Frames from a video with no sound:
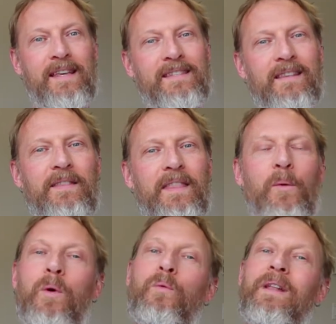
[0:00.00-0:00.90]
they said that they
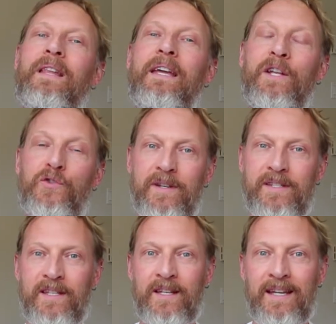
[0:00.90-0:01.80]
were really
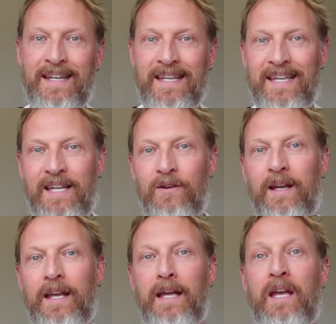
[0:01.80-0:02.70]
interested in
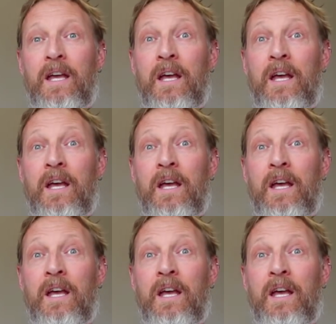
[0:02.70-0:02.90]
hearing